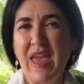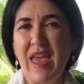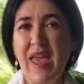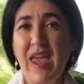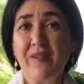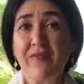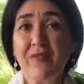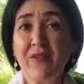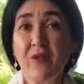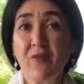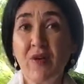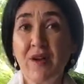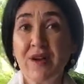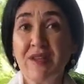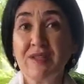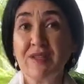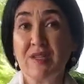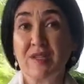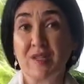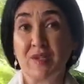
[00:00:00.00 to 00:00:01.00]
everyone
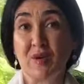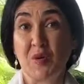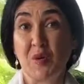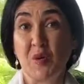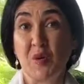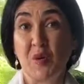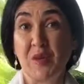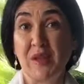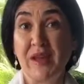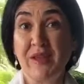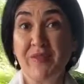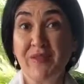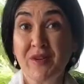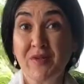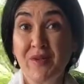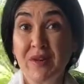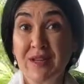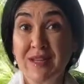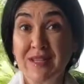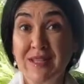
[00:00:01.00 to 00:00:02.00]
is a soul,
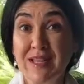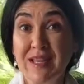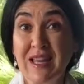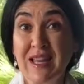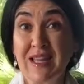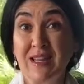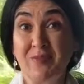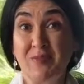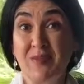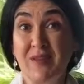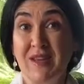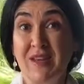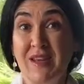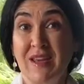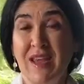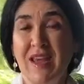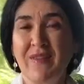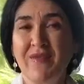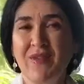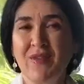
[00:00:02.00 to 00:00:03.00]
everyone is a light being,
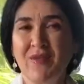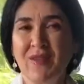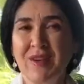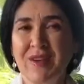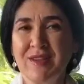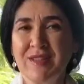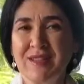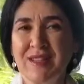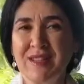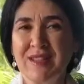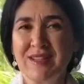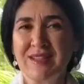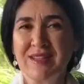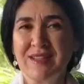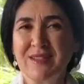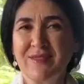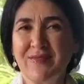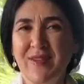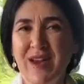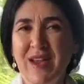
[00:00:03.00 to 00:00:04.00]
everyone is a
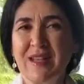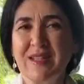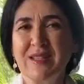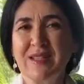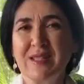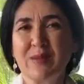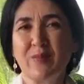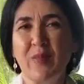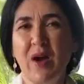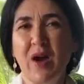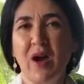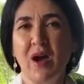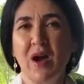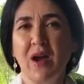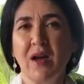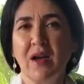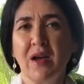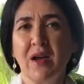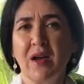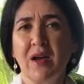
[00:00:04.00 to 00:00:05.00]
divine spark